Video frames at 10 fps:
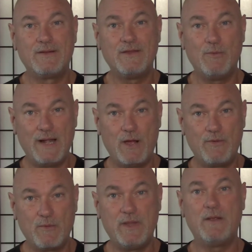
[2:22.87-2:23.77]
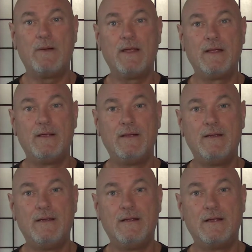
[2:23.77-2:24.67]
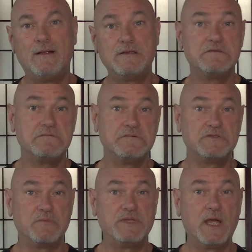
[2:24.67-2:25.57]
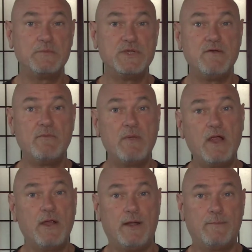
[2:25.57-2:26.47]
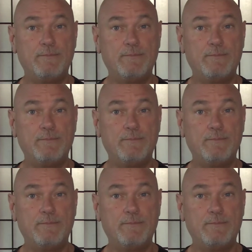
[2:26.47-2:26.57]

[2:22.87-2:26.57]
You went out with them anyway. Sometimes you even married them.